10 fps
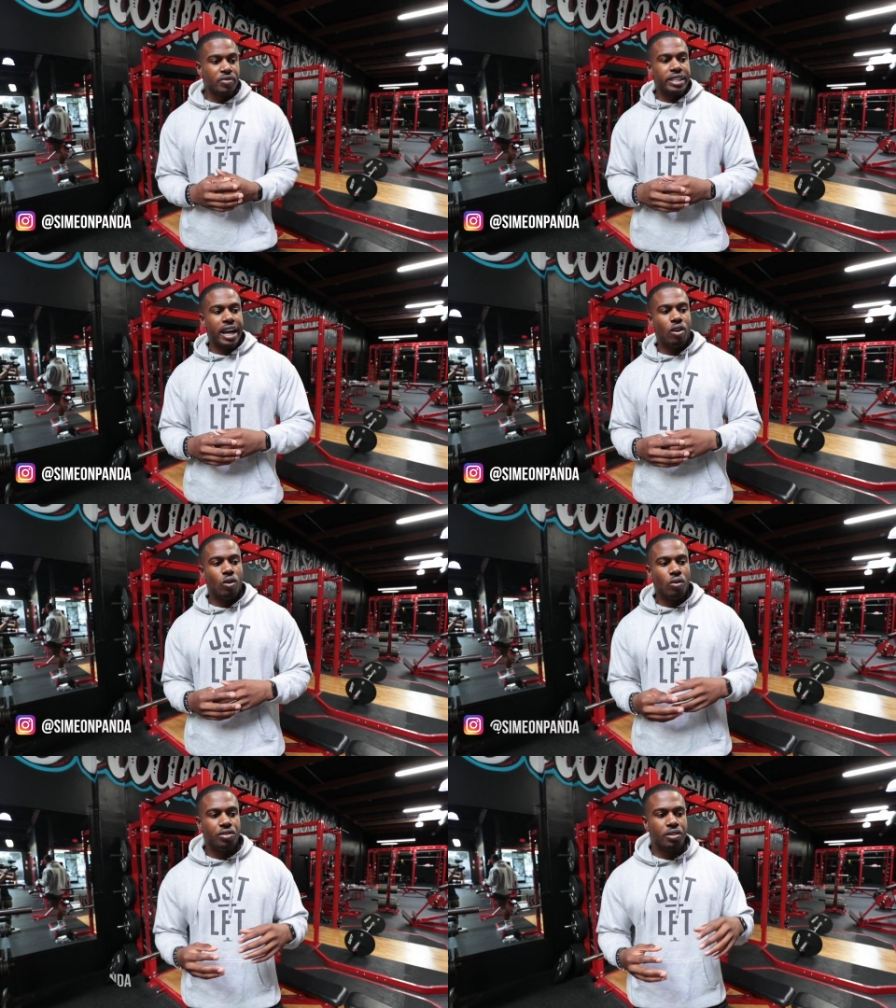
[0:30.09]

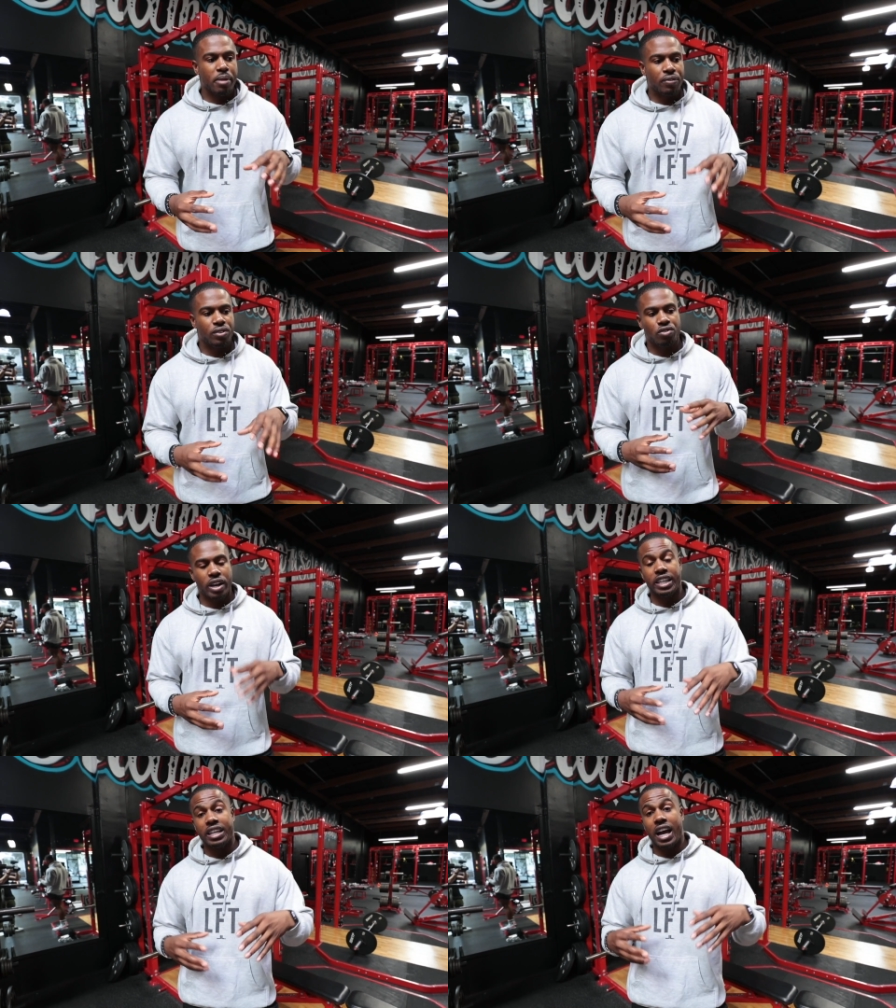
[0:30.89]
Now, the method of
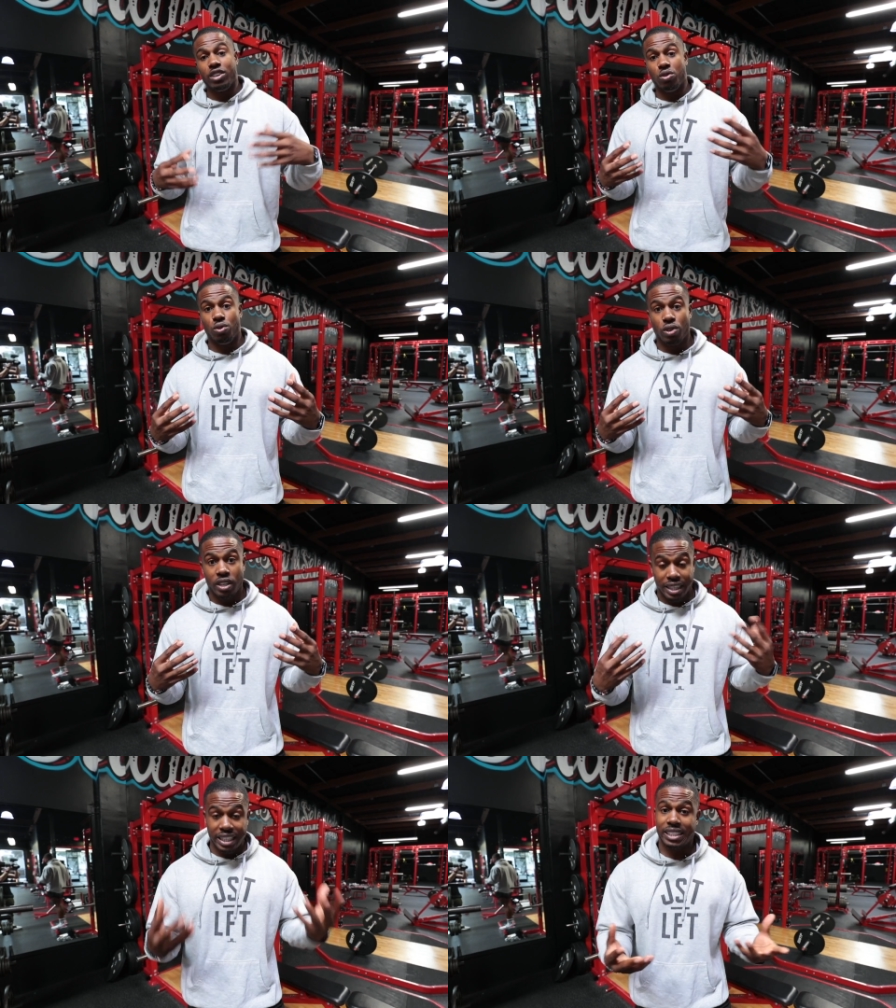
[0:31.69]
training that I do
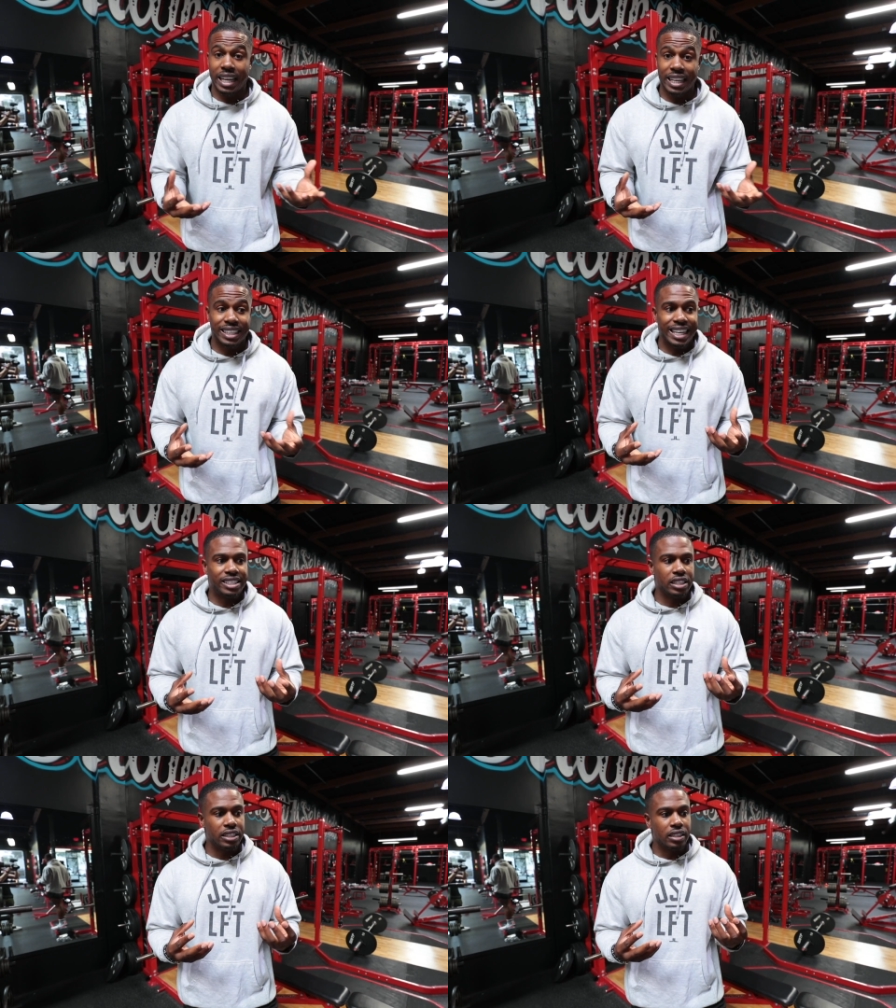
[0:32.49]
these days
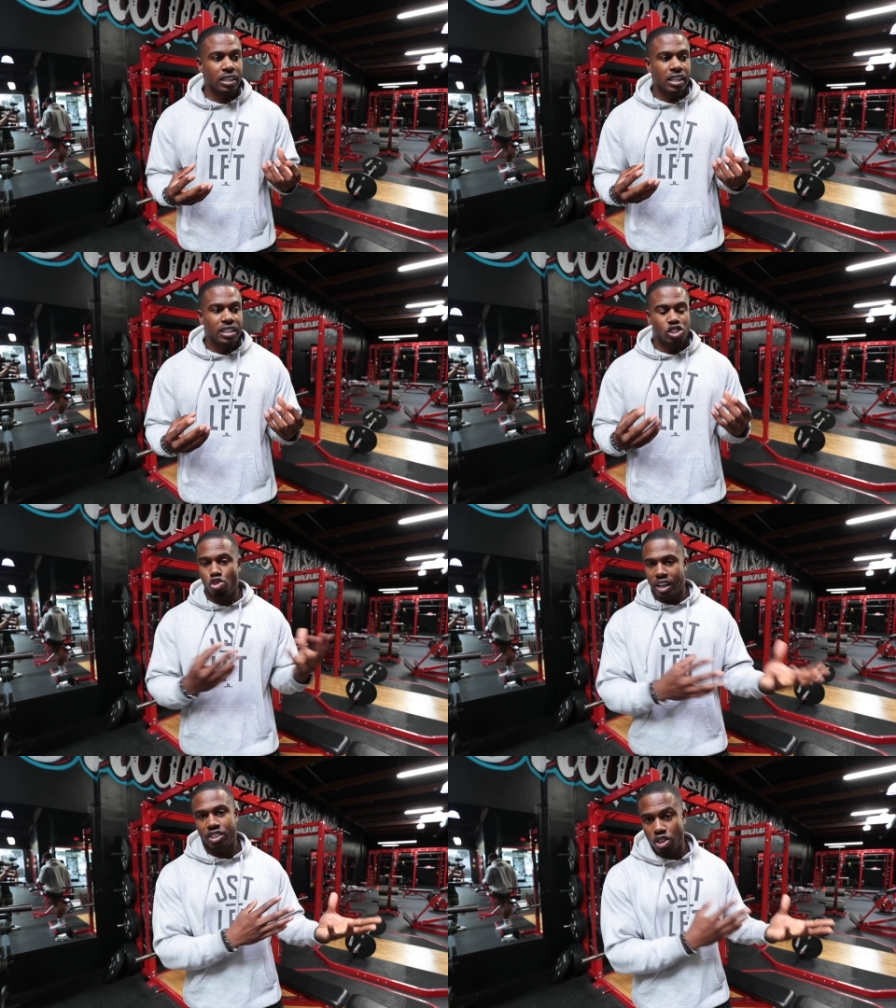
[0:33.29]
isn't
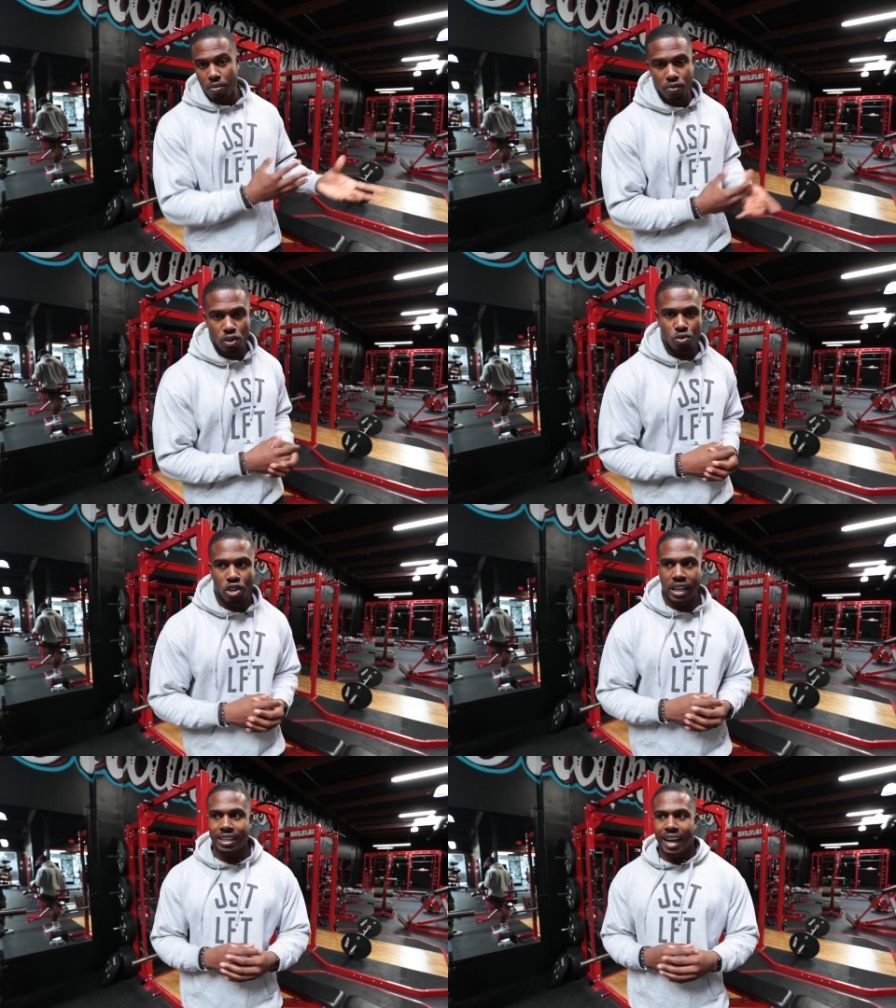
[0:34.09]
strict German volume
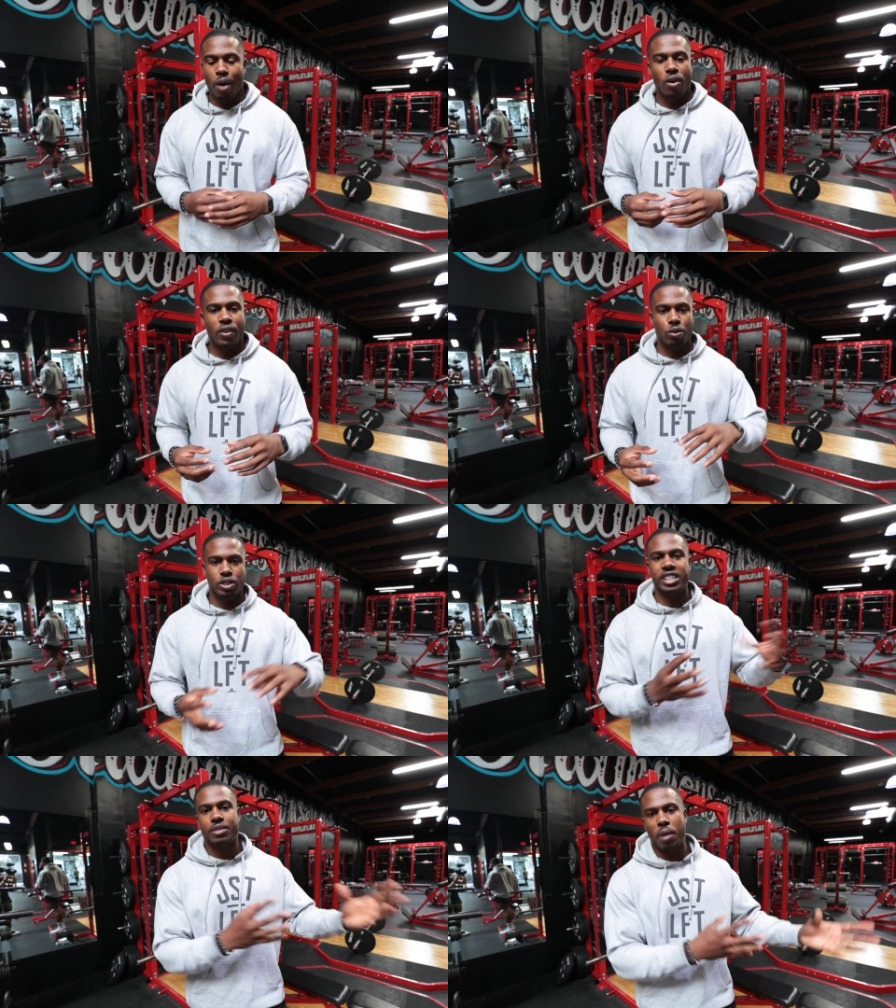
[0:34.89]
training, however, it
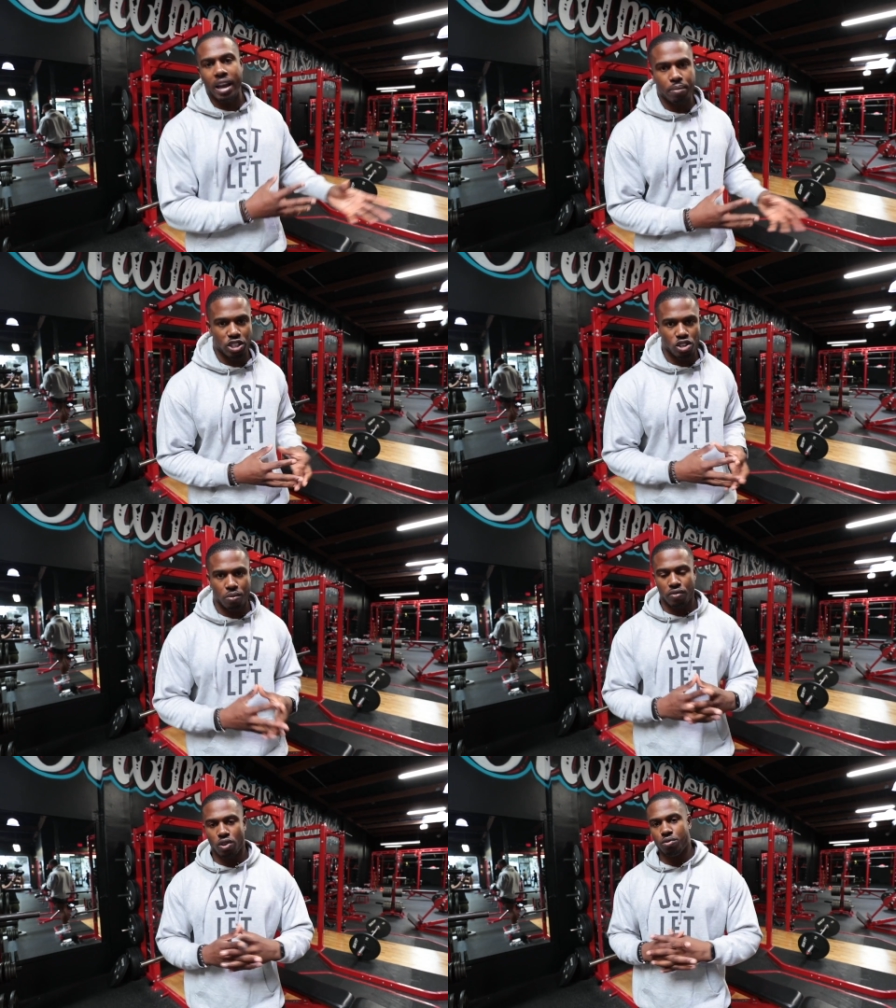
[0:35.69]
was inspired by
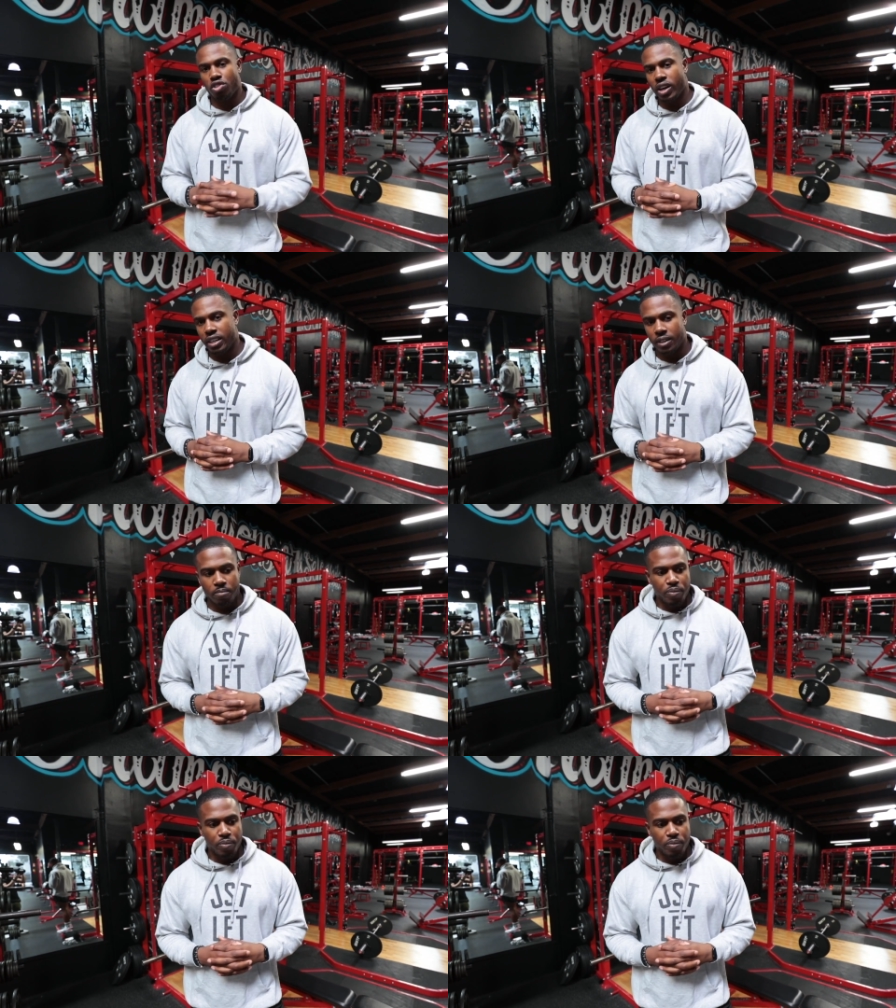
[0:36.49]
German volume training.